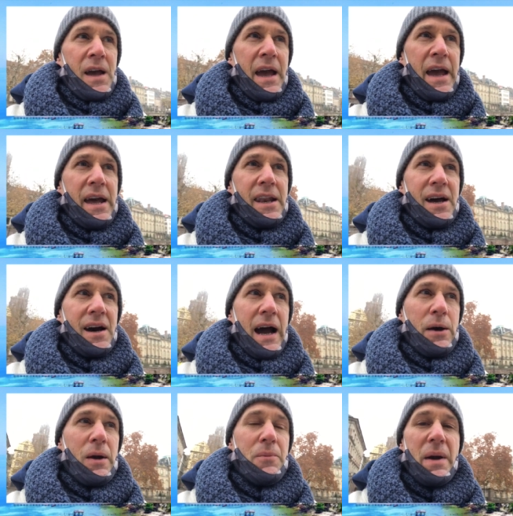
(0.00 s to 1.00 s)
And
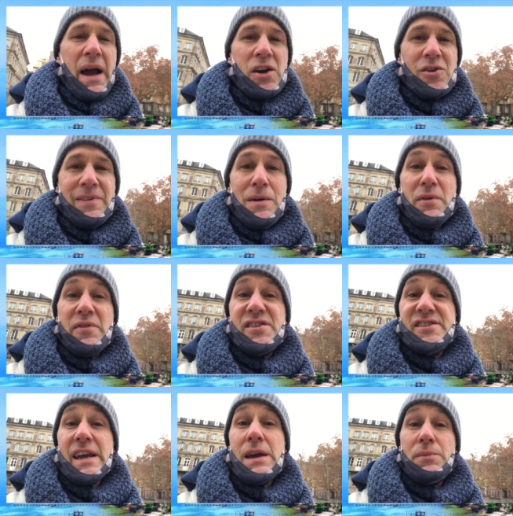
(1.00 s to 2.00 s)
I went back in November of the
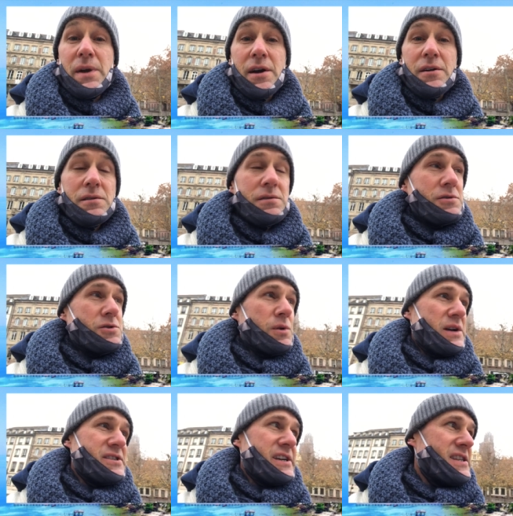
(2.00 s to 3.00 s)
same year. So
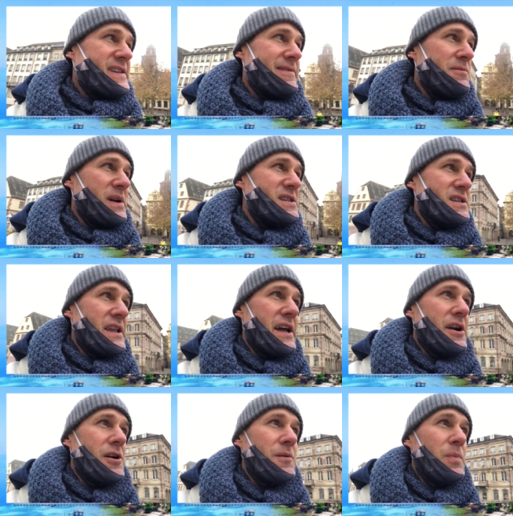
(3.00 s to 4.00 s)
what, 6-7 months
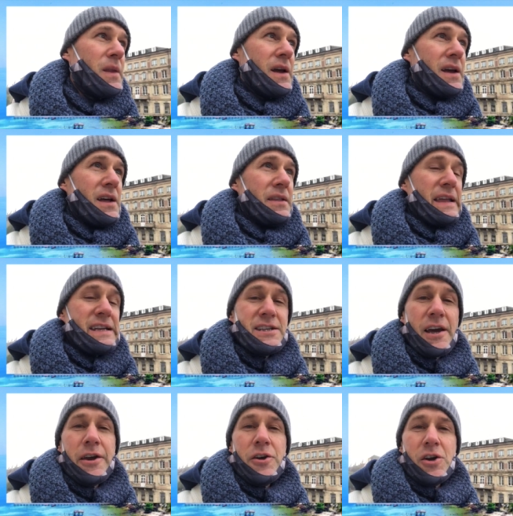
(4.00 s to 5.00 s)
later, the
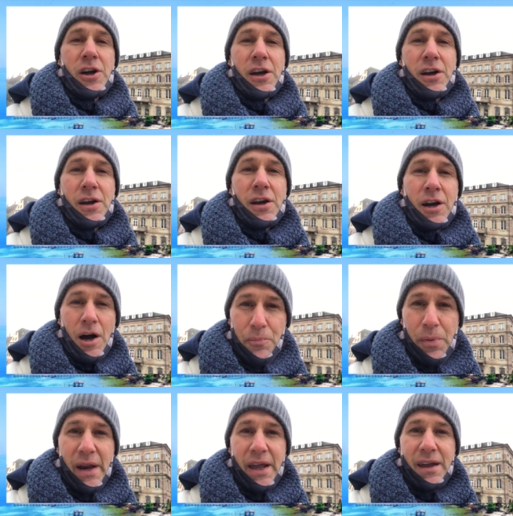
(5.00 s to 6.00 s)
entire
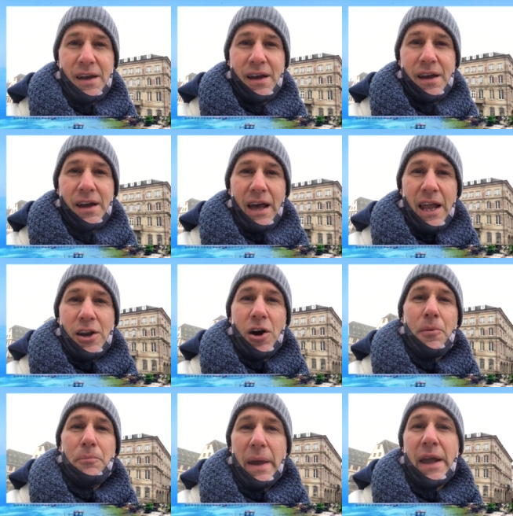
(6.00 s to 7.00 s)
company had
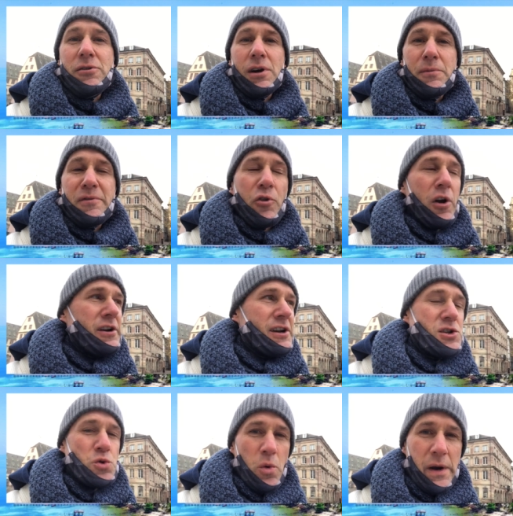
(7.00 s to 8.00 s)
gone bankrupt.
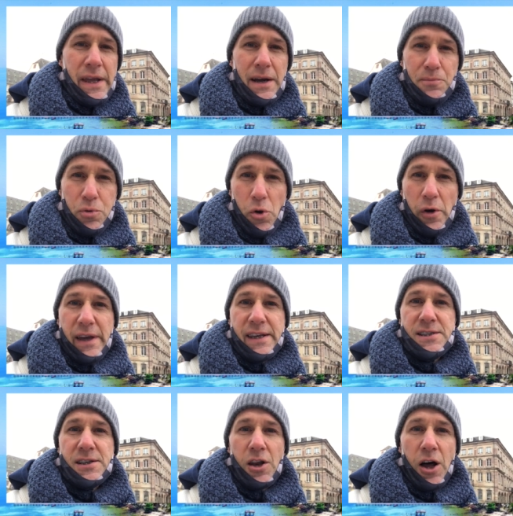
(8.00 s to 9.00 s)
420
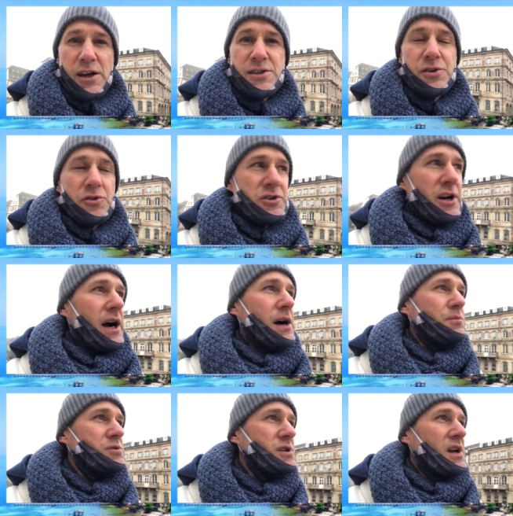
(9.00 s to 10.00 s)
employees lost their
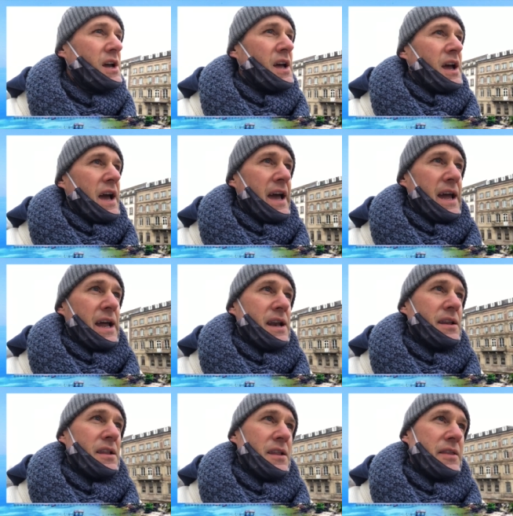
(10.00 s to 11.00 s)
jobs.
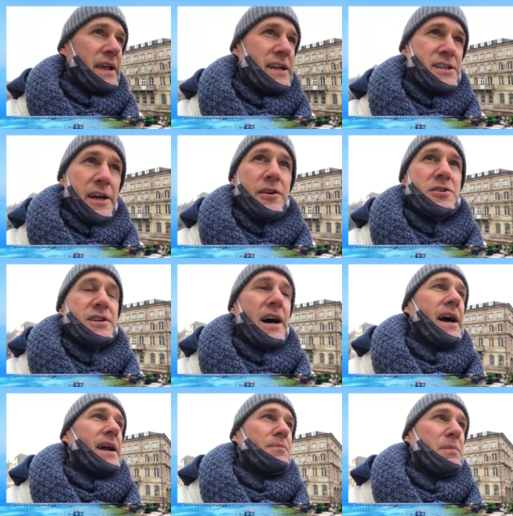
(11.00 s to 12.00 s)
And the entire
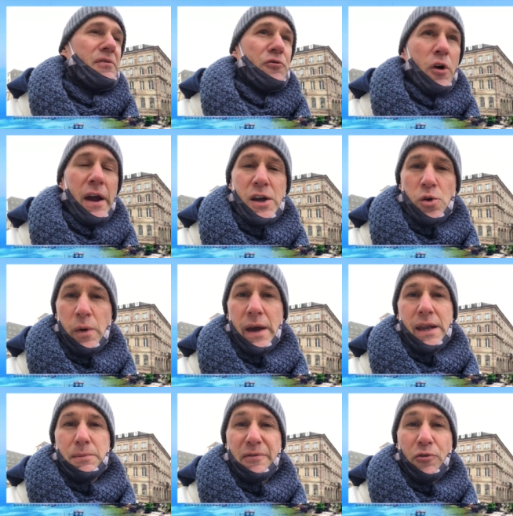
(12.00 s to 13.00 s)
time before I
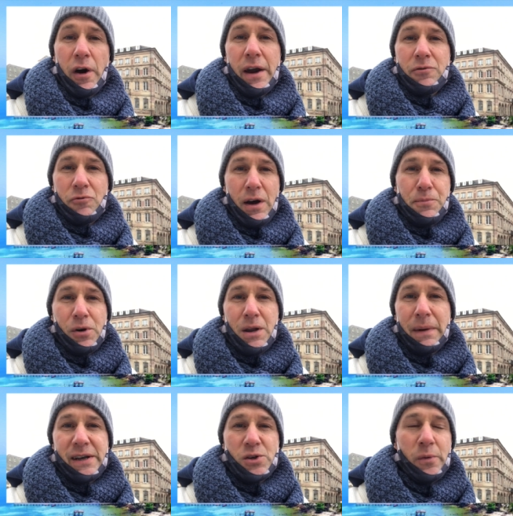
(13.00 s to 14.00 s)
quit, before I put
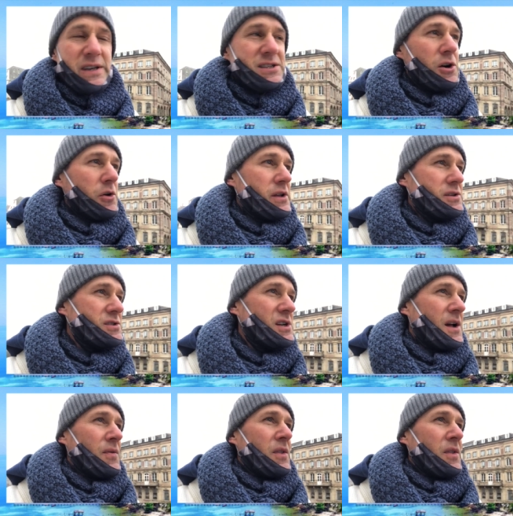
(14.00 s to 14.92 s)
in my 2 weeks notice,